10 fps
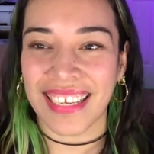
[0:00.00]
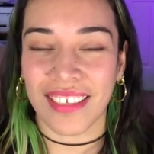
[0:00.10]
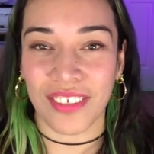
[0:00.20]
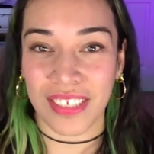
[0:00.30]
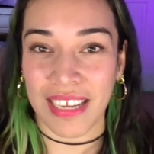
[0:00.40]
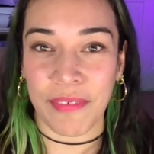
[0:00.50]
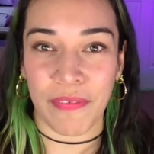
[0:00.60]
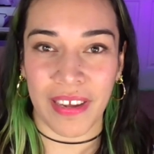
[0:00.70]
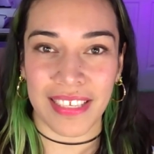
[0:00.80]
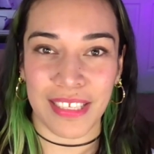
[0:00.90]
You'll just have to
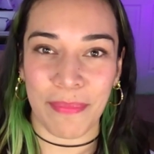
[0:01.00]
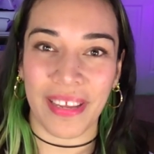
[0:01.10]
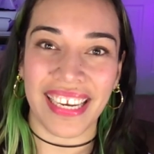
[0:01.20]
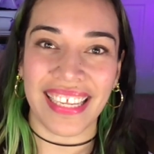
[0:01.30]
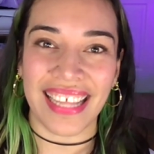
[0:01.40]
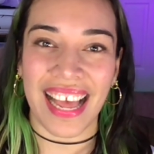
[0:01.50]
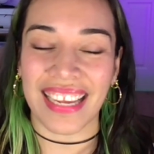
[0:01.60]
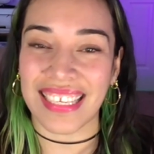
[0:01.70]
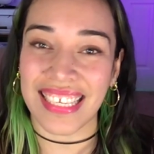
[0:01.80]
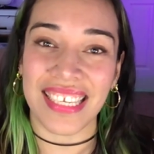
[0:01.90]
find somebody that
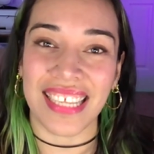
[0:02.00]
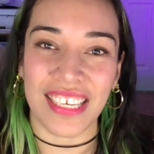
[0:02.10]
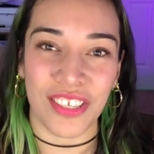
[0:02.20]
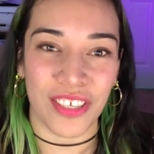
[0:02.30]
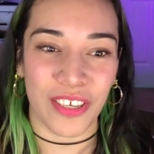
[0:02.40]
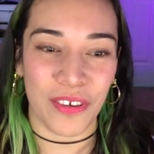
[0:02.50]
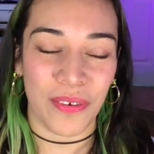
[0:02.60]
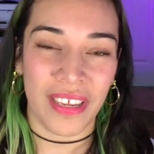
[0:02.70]
can teach that to you,